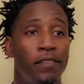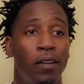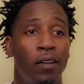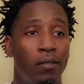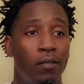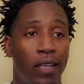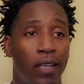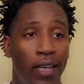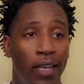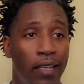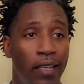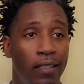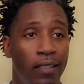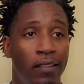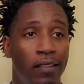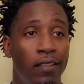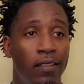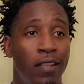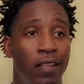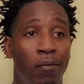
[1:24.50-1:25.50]
Okay.
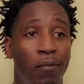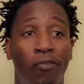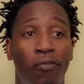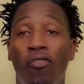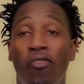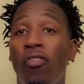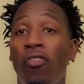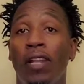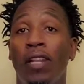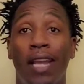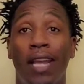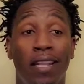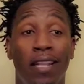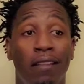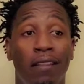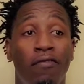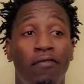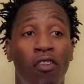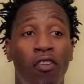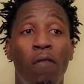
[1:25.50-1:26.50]
Number 4, they got
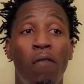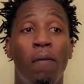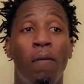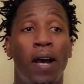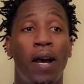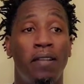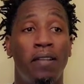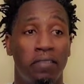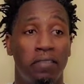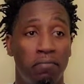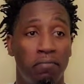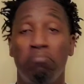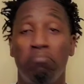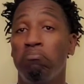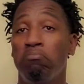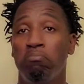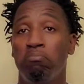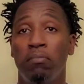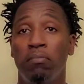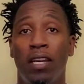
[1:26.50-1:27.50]
the Foam Posits.
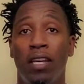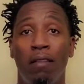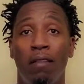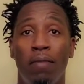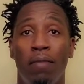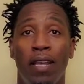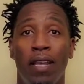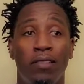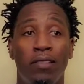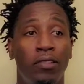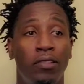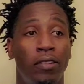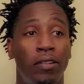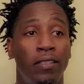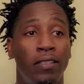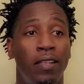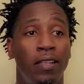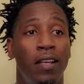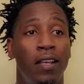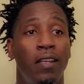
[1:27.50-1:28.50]
Not a bad
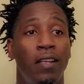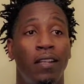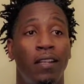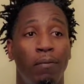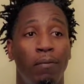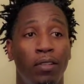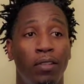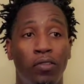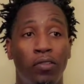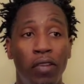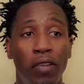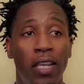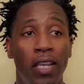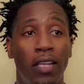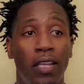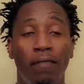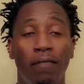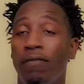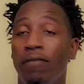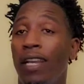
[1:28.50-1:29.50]
choice. Number
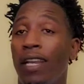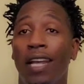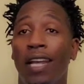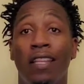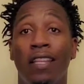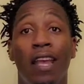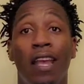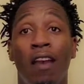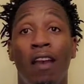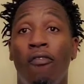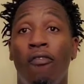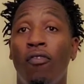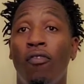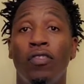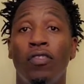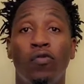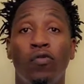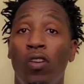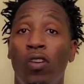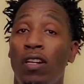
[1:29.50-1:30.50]
3, they got the Air
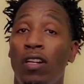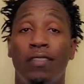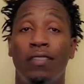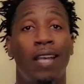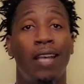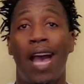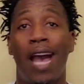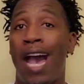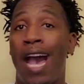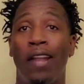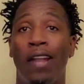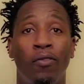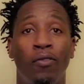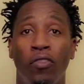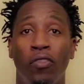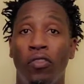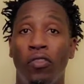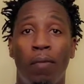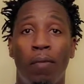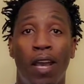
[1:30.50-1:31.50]
Force Ones. I don't
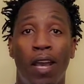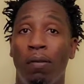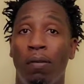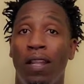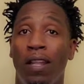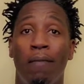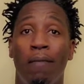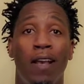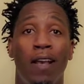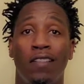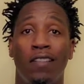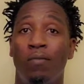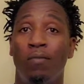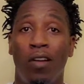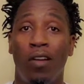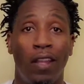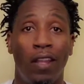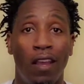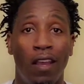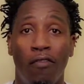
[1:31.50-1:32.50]
know nobody playing
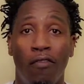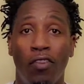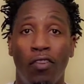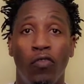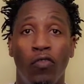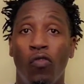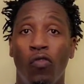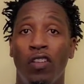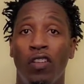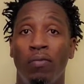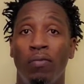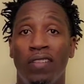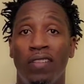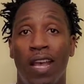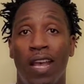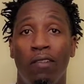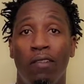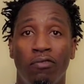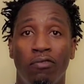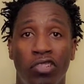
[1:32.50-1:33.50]
basketball in Air Force Ones
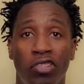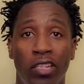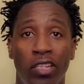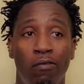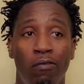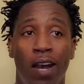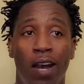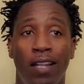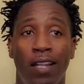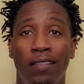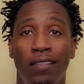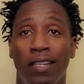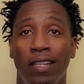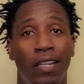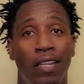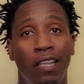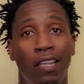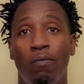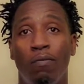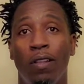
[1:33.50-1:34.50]
besides Rasheed Wallace,
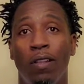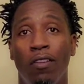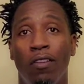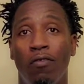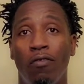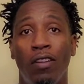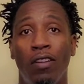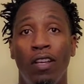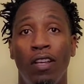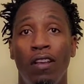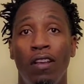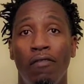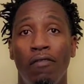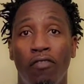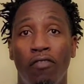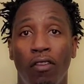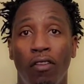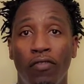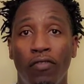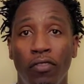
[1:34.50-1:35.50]
and he's been over
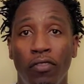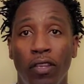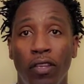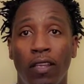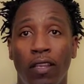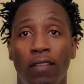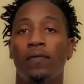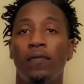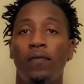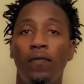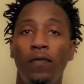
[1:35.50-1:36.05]
for a few years.